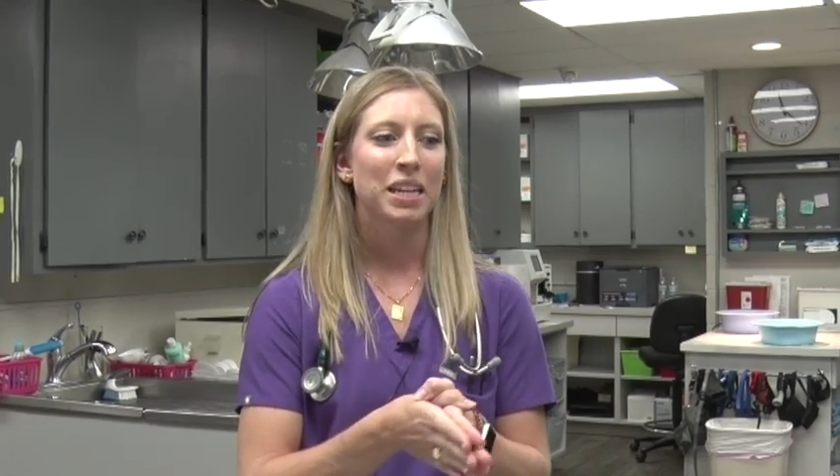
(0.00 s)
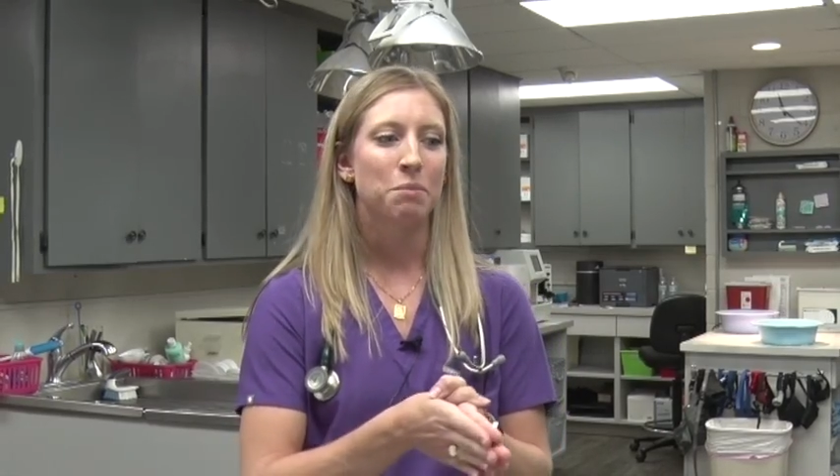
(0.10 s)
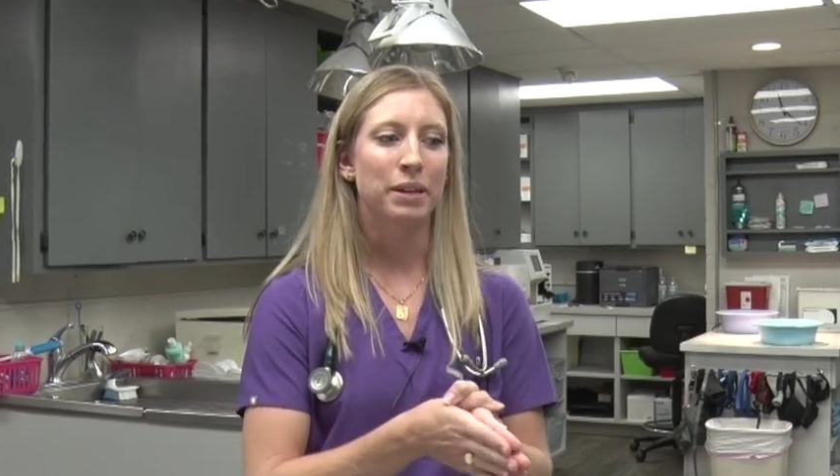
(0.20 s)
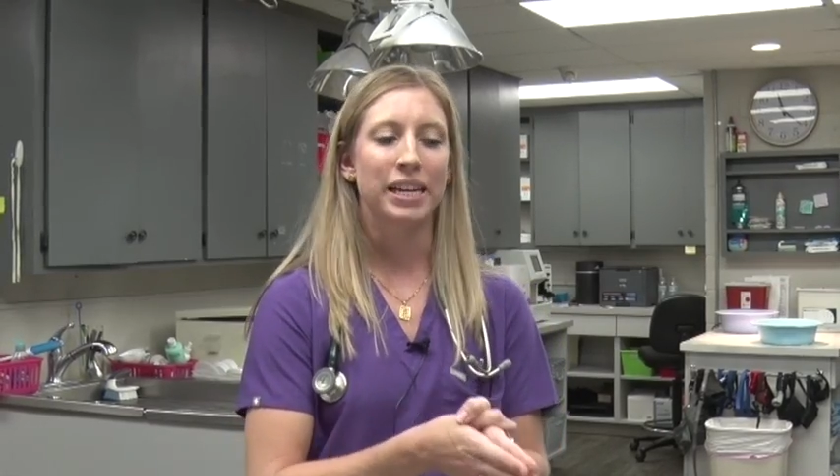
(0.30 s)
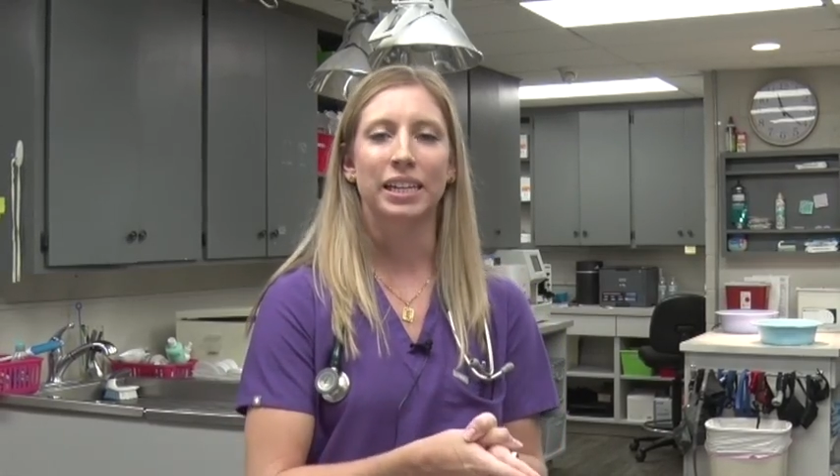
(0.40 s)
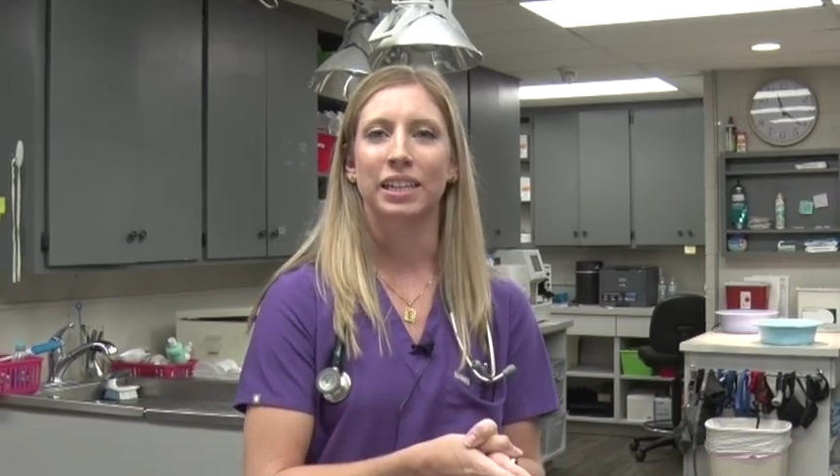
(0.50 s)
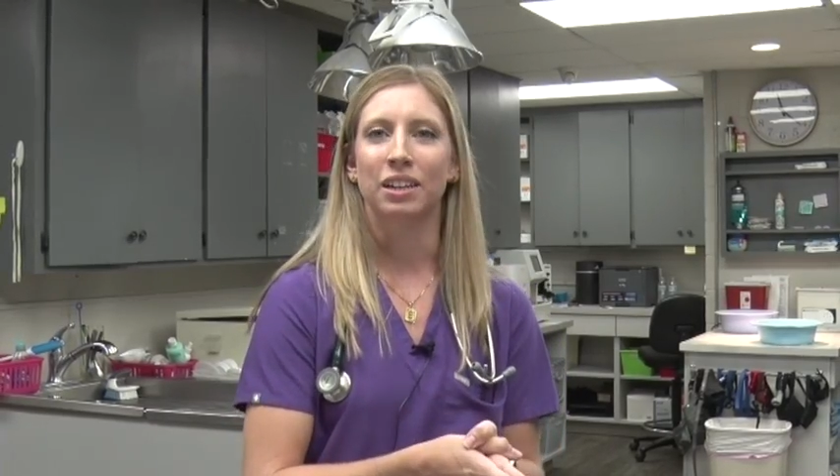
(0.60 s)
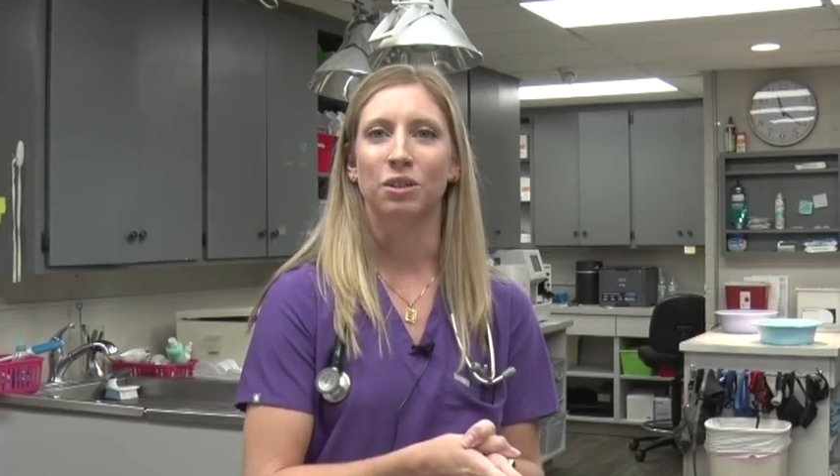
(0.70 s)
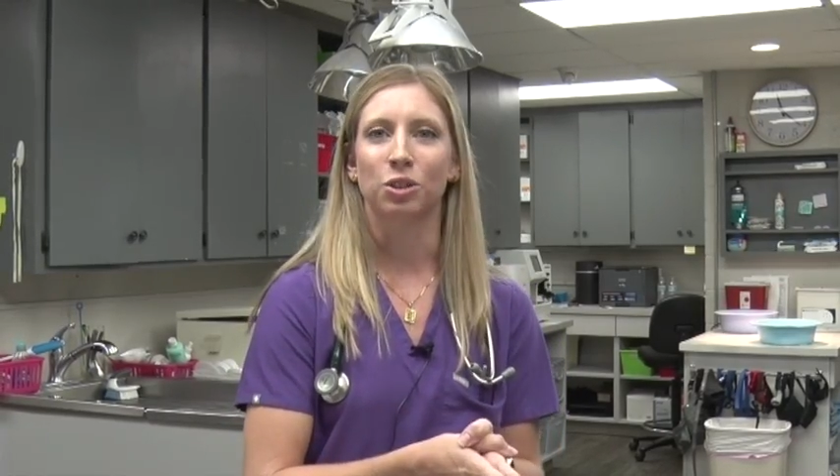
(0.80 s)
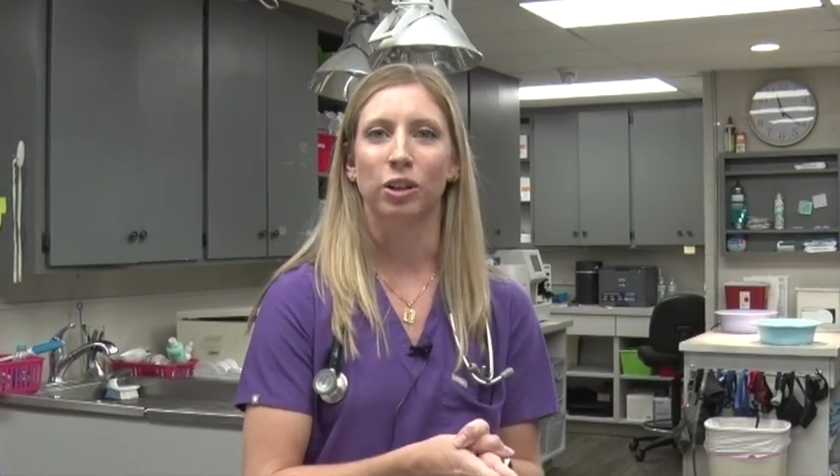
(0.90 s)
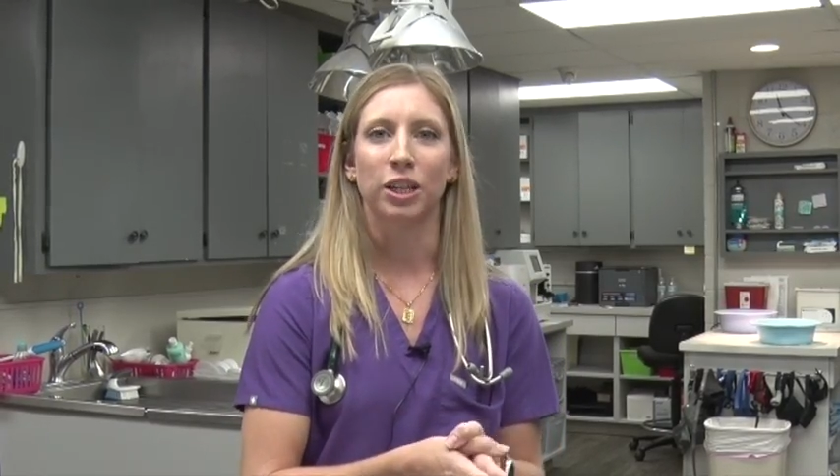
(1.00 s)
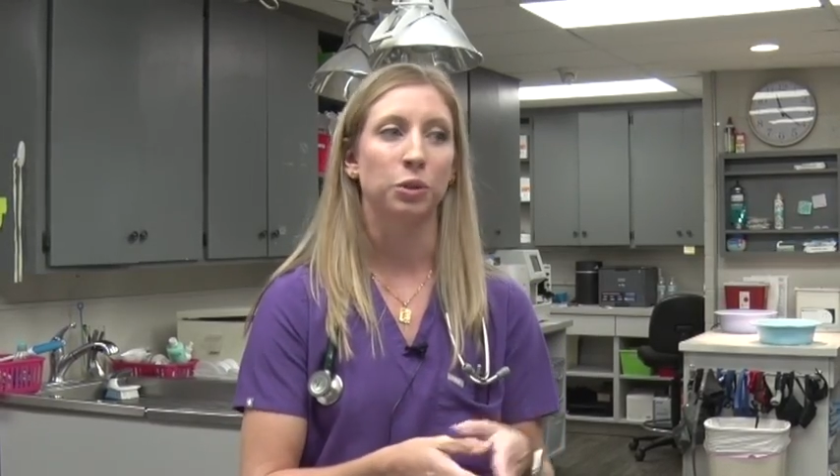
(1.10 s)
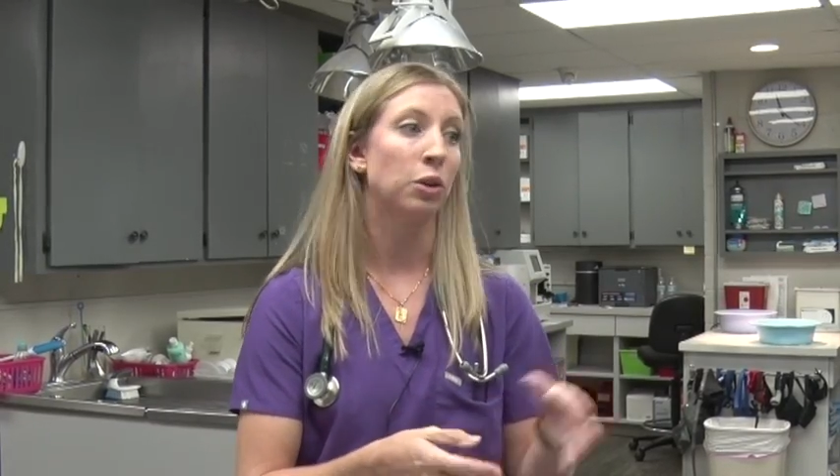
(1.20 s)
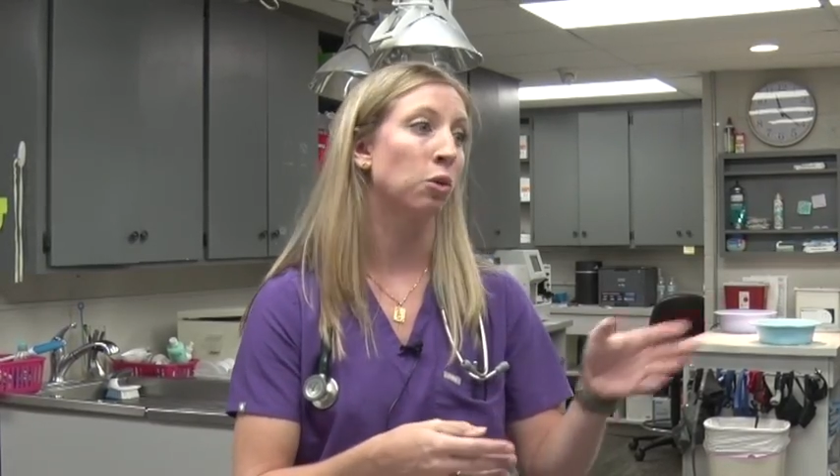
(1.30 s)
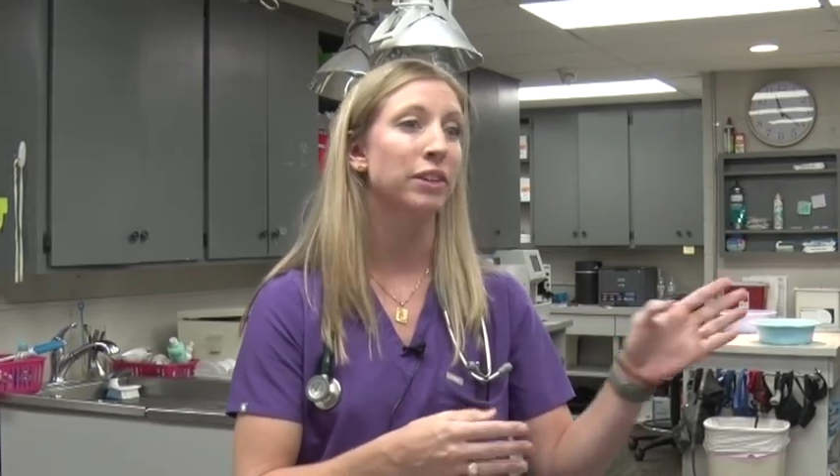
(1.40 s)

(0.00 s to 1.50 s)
being in an undergraduate or